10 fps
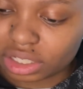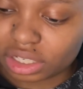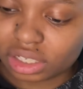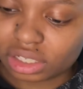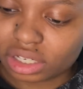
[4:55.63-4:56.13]

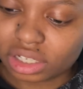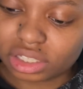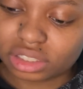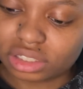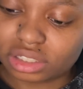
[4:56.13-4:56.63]
and
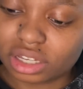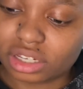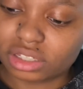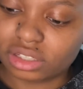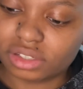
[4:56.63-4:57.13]
I
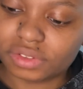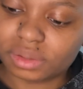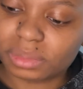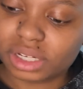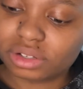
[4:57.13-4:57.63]
decided to live with
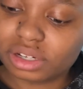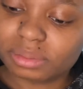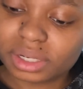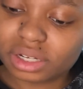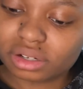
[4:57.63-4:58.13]
my
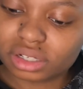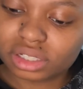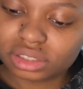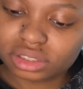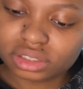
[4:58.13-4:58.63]

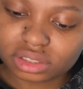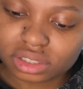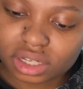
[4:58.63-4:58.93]
grandparents.